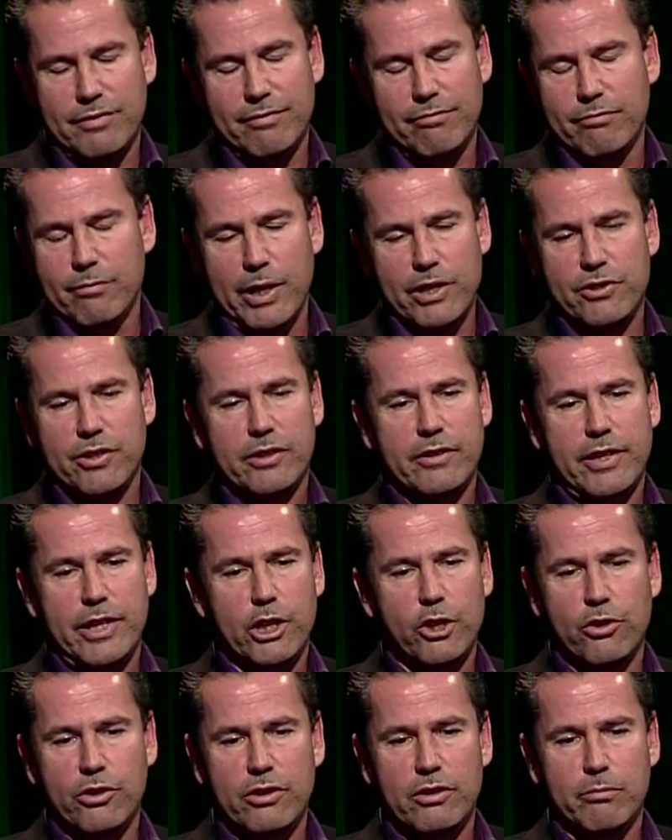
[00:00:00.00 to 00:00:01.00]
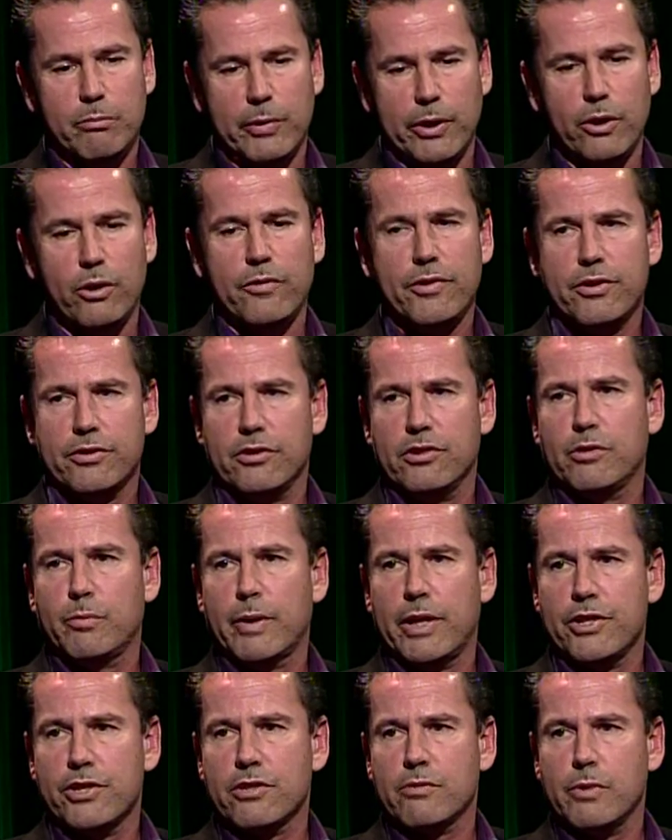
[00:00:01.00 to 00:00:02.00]
basically they couldn't build the
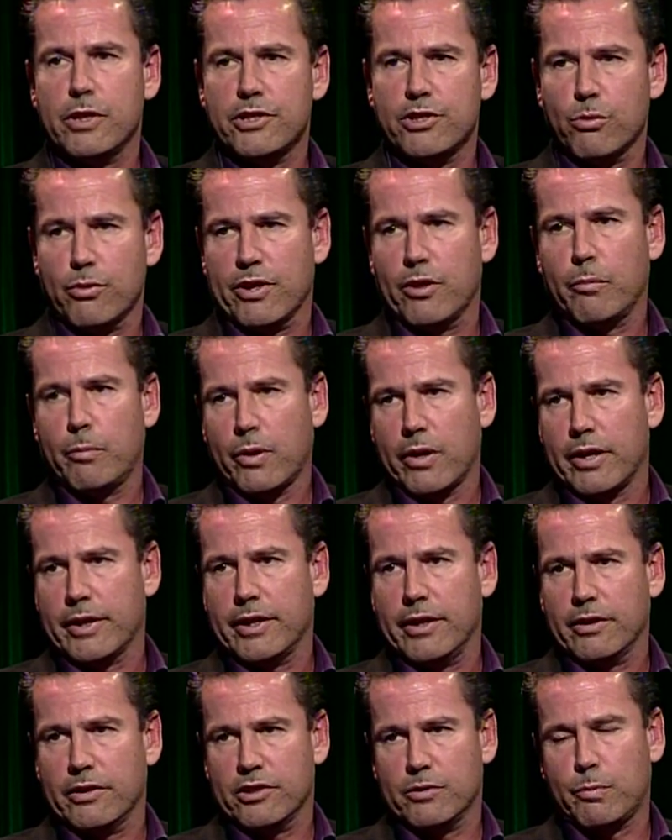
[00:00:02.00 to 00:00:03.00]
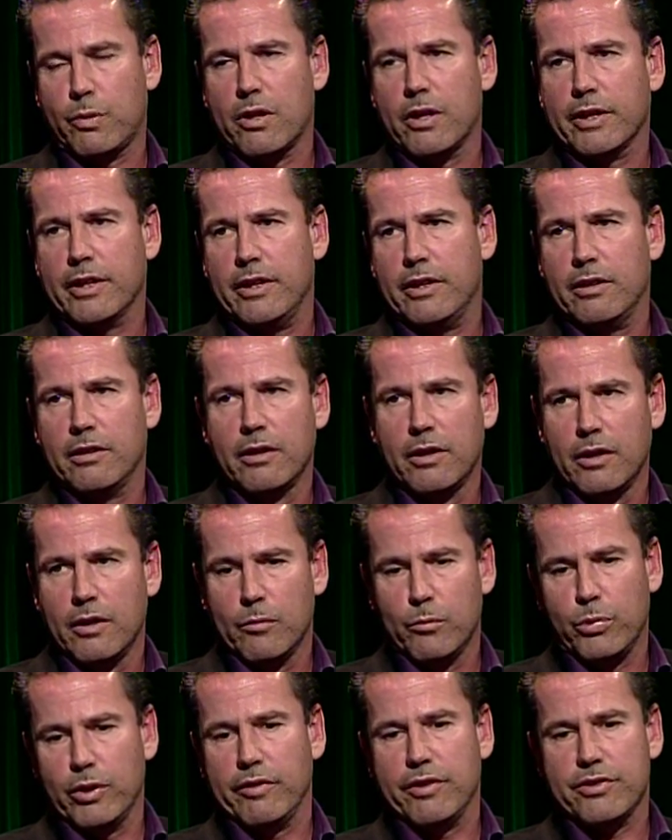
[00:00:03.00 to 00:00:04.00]
suspension bridge without parking, because parking
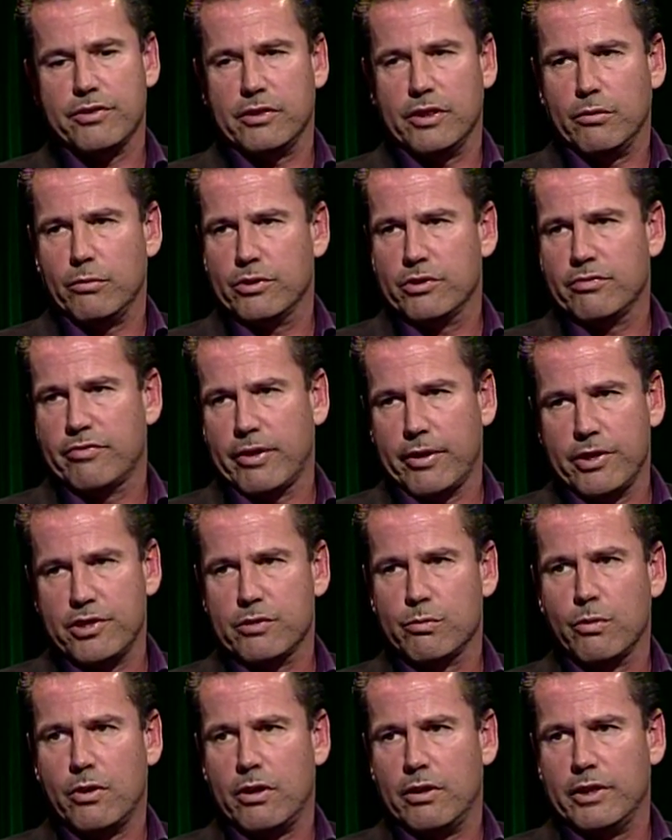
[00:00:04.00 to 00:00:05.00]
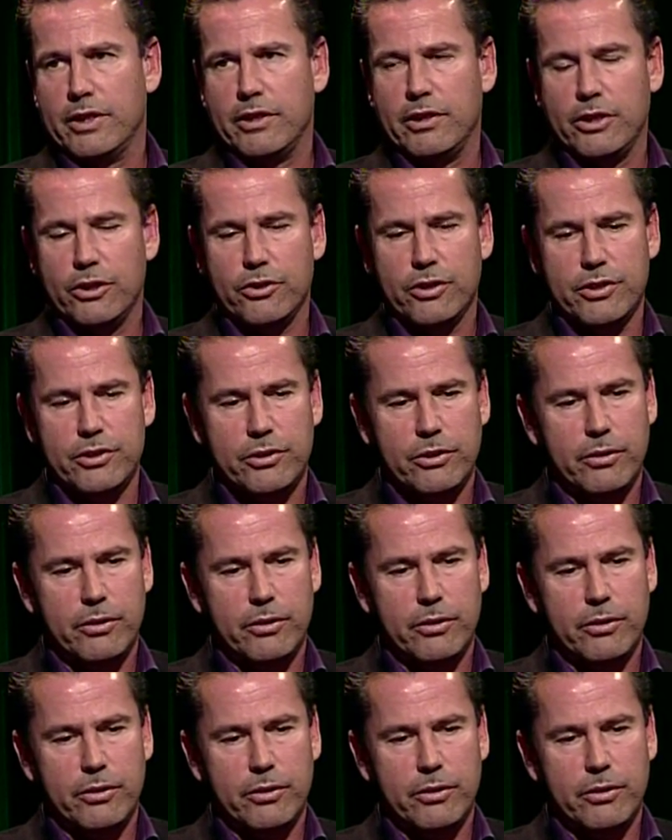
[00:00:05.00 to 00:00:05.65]
previously was very small. You couldn't do it.